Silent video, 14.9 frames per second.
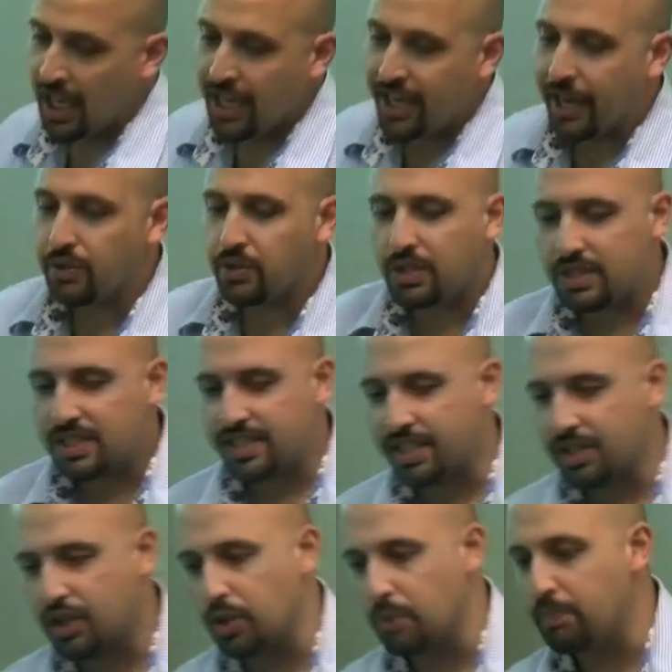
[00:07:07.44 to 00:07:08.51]
Now,
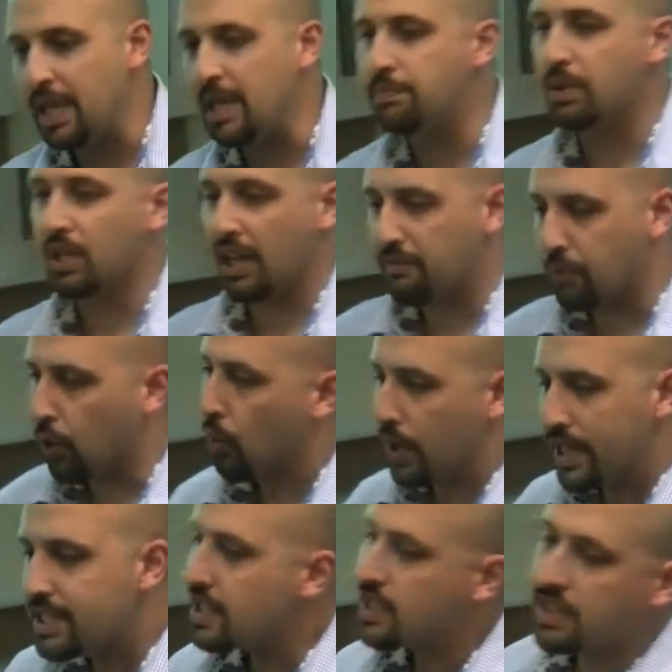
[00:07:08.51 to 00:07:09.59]
cynical people have
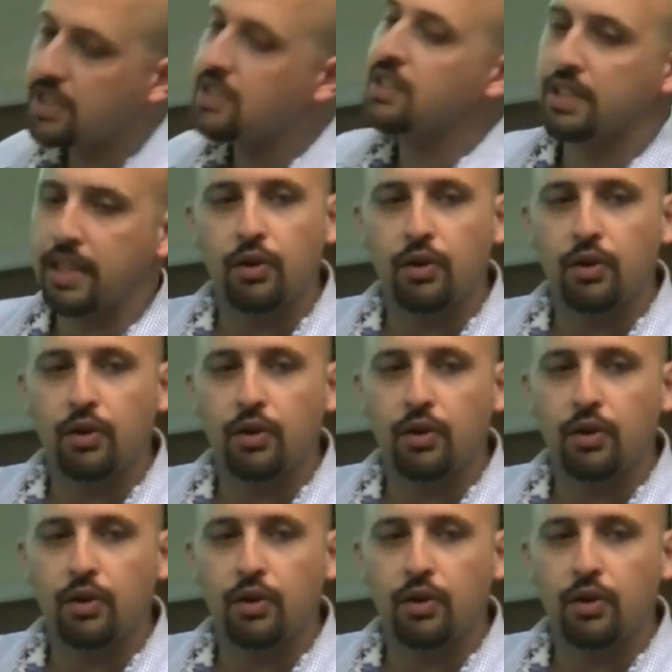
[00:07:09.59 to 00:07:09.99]
always existed.